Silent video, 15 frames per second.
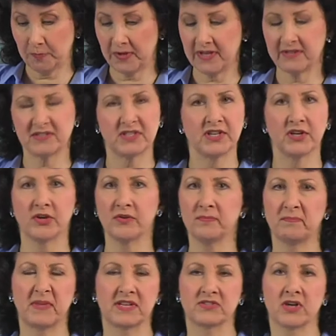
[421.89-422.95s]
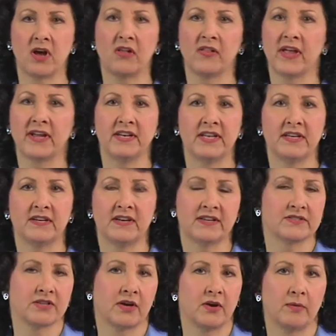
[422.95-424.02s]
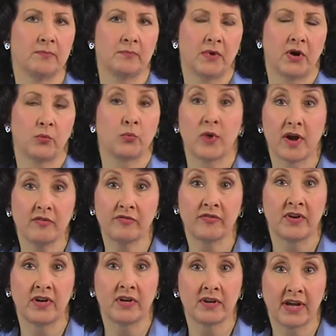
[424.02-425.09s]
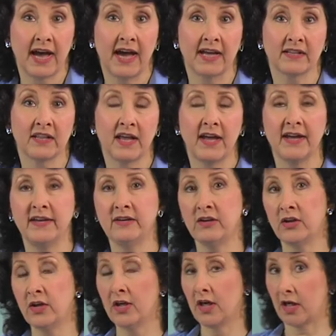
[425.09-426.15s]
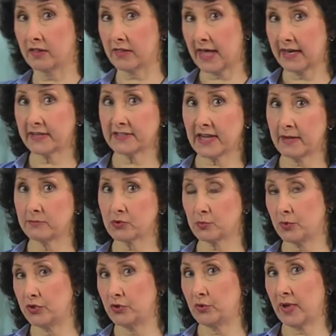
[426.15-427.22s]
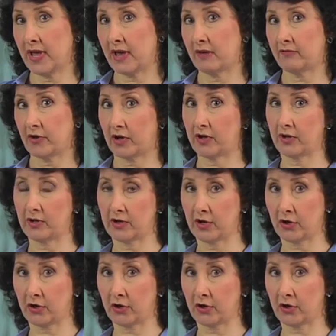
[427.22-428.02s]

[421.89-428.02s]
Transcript: pins here. That's all I needed as a, a rough guideline. A lot of times when you have a, a